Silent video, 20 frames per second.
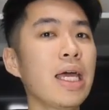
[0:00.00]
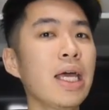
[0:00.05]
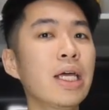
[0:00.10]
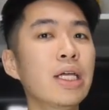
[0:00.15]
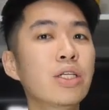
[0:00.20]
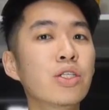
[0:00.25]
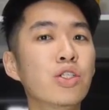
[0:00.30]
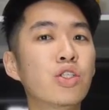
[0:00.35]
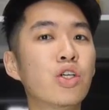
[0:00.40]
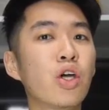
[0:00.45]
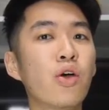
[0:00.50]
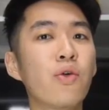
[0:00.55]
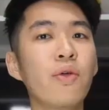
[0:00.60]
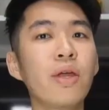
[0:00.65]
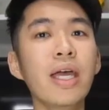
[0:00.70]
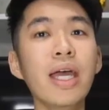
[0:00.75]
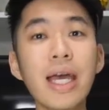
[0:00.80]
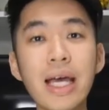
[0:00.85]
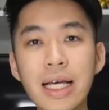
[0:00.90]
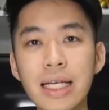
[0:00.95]

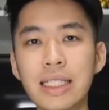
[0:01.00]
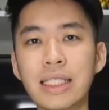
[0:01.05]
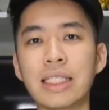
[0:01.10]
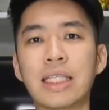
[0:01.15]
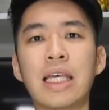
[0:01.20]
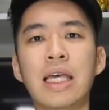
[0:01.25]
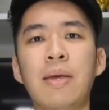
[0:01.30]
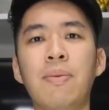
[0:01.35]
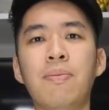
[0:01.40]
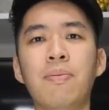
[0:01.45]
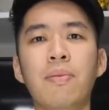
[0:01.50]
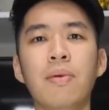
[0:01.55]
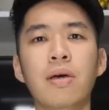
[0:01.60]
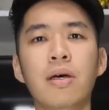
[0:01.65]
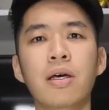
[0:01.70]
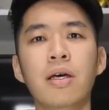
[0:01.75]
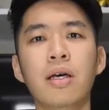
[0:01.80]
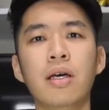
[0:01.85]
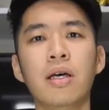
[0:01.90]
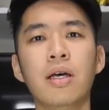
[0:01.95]
Injury Scheme,
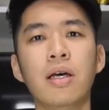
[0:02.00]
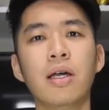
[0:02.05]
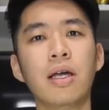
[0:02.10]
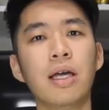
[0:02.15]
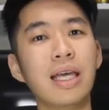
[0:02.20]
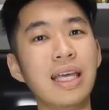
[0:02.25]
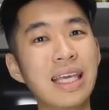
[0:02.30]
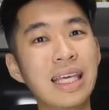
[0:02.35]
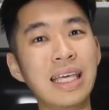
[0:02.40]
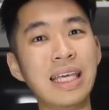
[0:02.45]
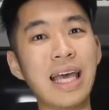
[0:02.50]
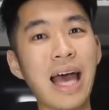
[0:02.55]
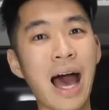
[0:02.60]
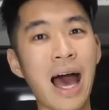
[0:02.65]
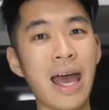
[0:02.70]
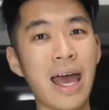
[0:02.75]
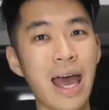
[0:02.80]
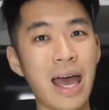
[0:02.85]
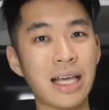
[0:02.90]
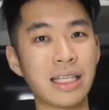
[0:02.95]

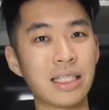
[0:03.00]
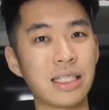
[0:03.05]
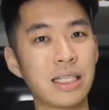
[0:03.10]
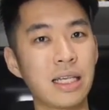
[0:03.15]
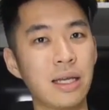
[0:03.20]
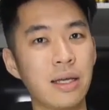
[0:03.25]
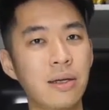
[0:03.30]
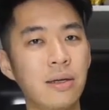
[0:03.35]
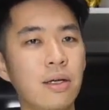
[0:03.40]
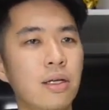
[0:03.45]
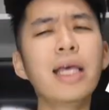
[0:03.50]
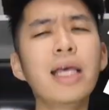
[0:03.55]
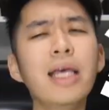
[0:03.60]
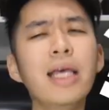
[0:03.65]
EIS.